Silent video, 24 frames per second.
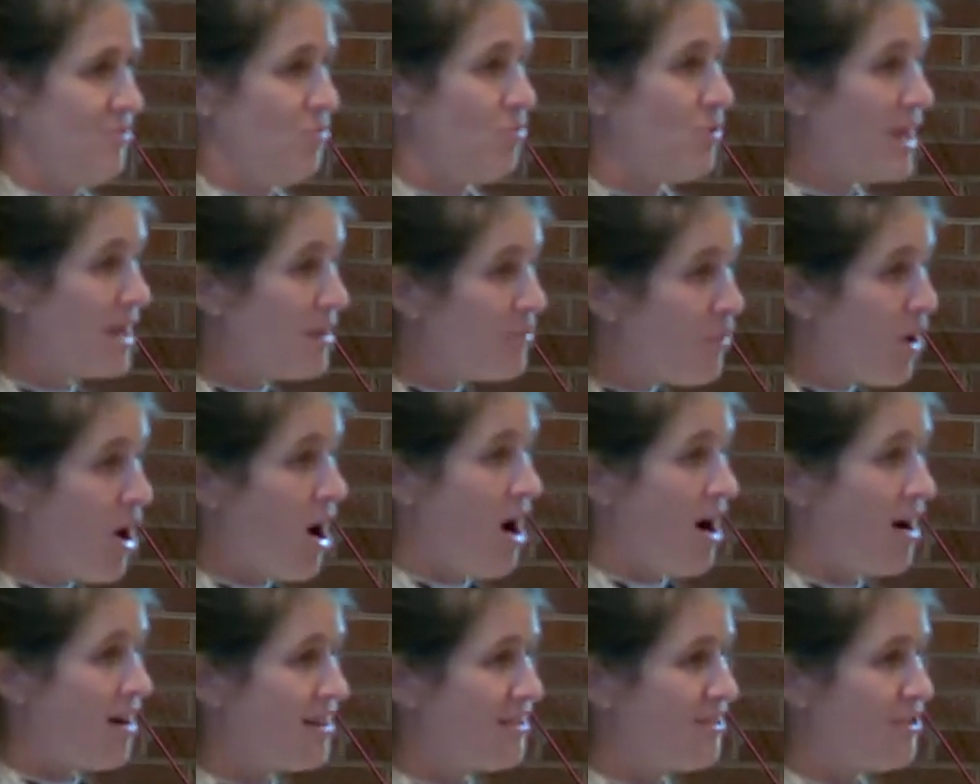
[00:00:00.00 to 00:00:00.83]
We
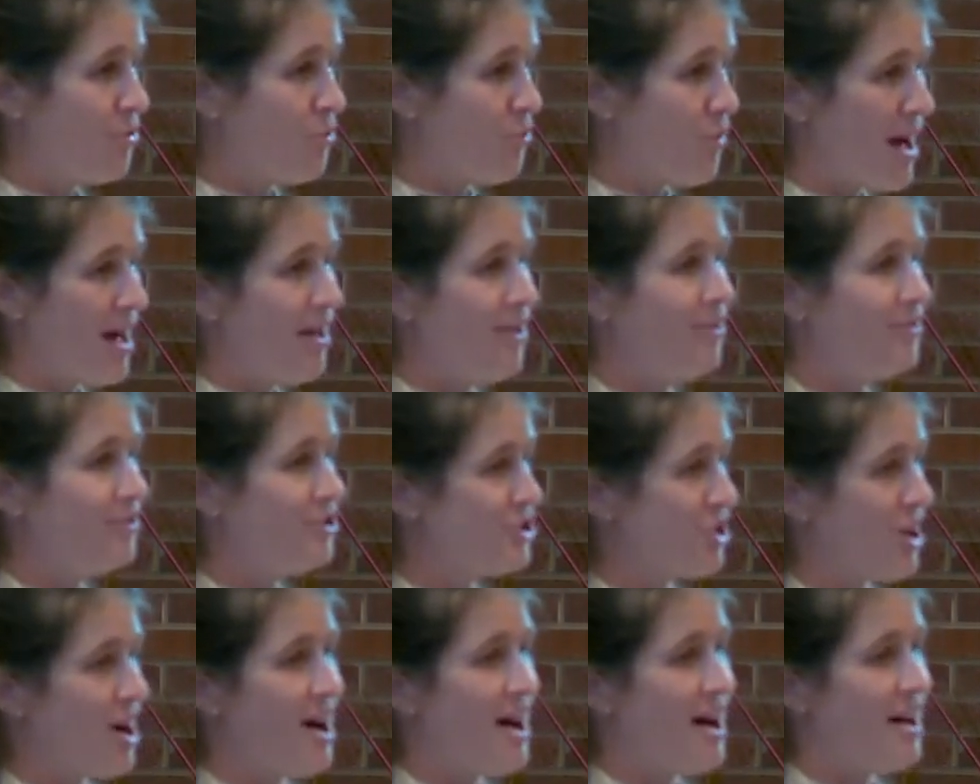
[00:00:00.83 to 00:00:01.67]
walk the
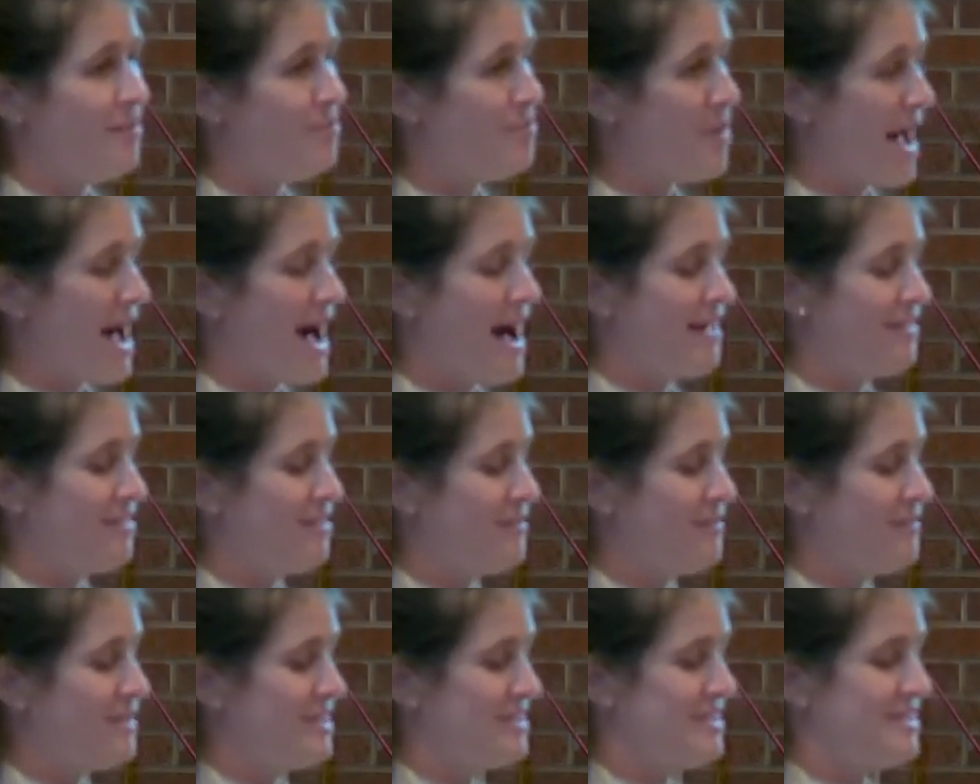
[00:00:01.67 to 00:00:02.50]
well-trod path
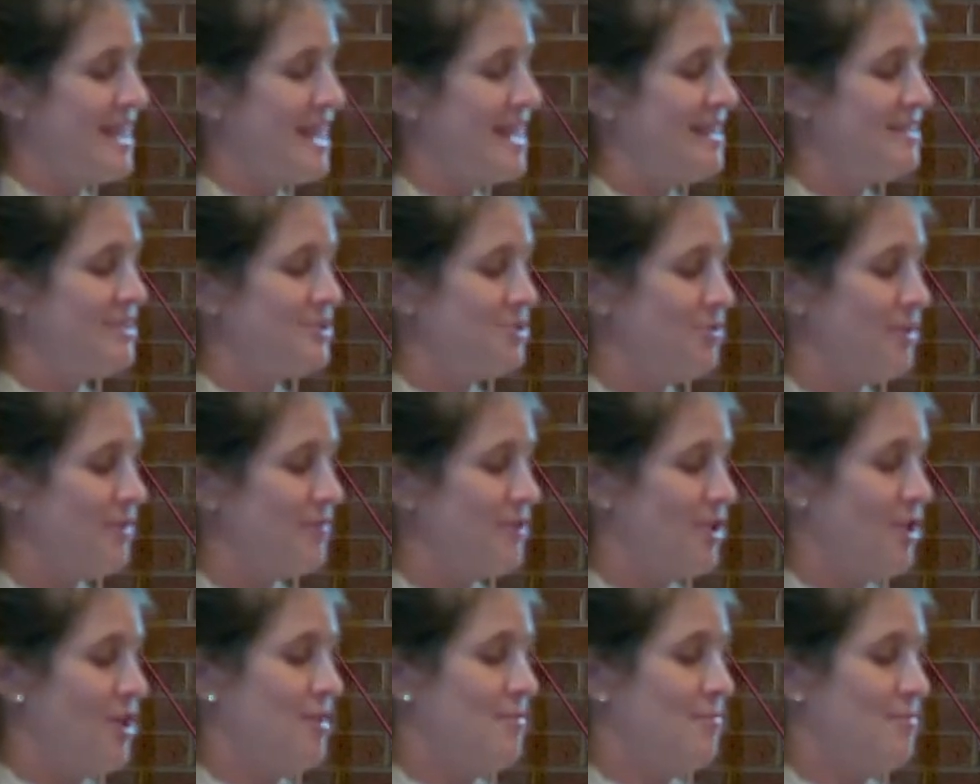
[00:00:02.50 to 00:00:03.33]
of the saints who
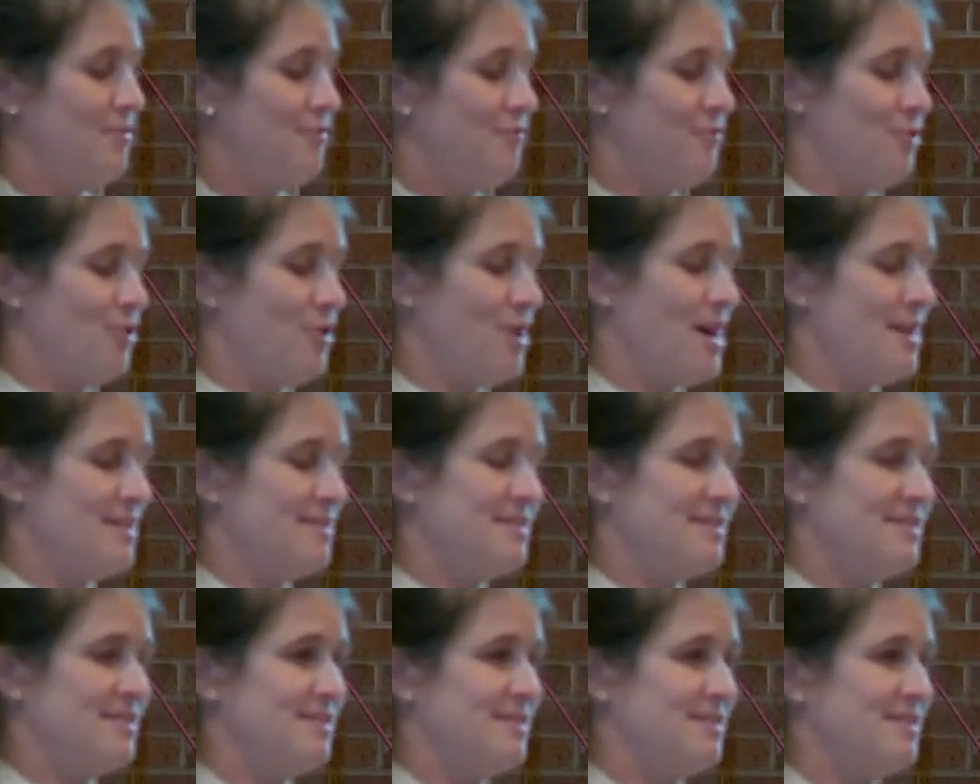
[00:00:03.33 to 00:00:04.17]
have gone before
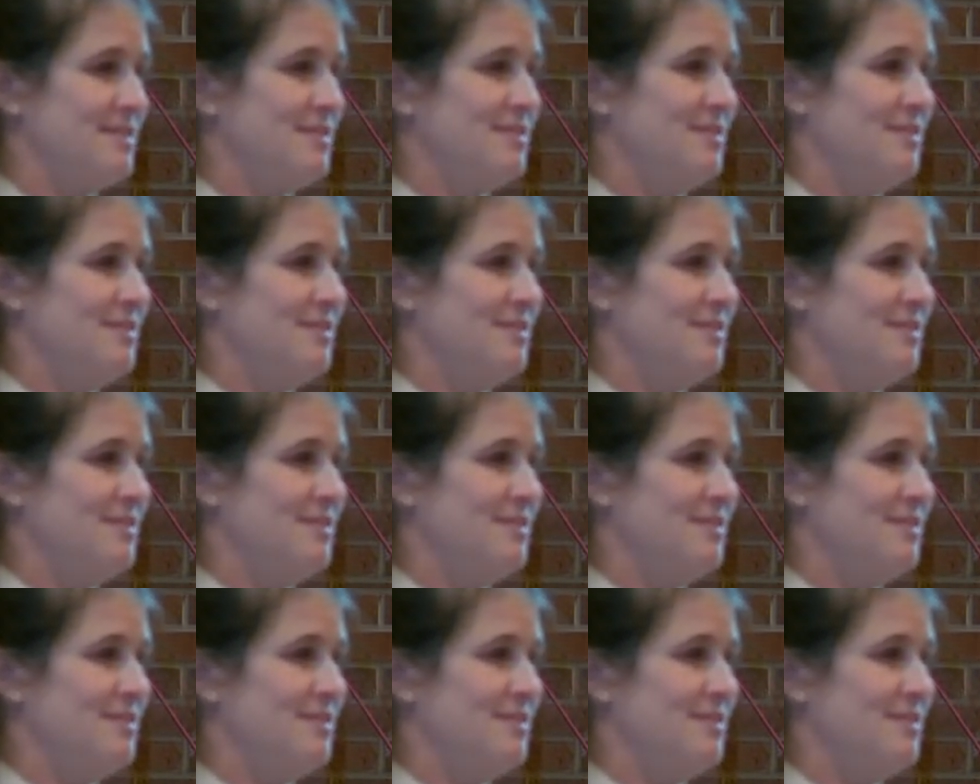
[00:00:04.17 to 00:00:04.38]
us,